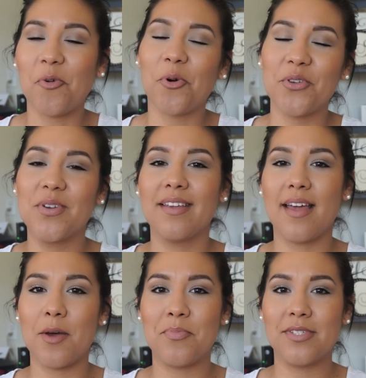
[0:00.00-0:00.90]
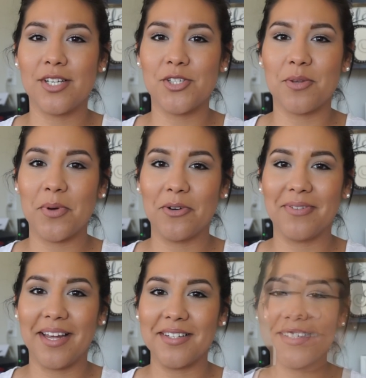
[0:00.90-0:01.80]
or you can get up and touch the
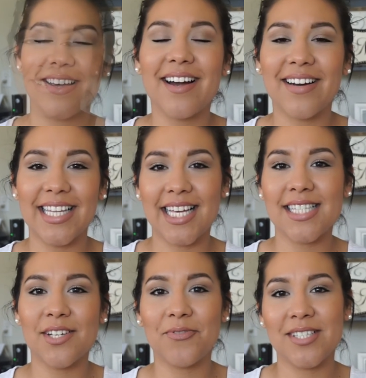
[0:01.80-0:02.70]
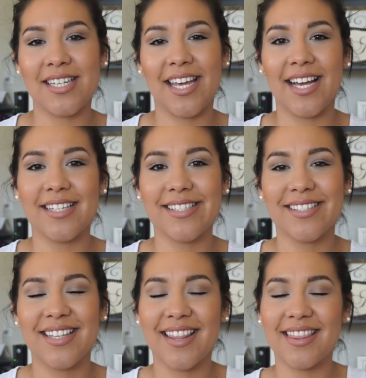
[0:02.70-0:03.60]
butterflies. All right, that's it for today, guys.
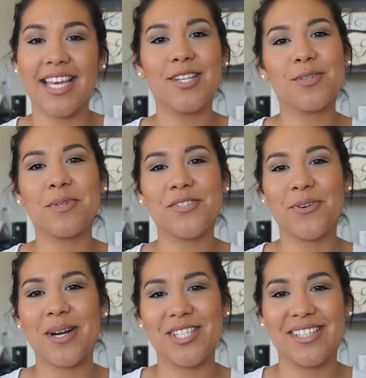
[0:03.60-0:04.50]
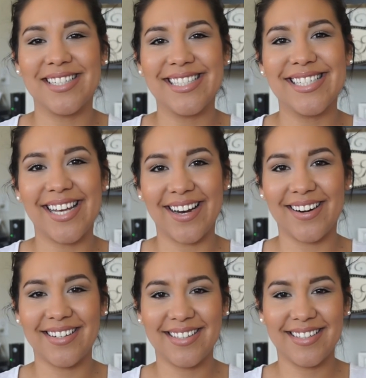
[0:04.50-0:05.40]
Thank you so much for watching. Take care.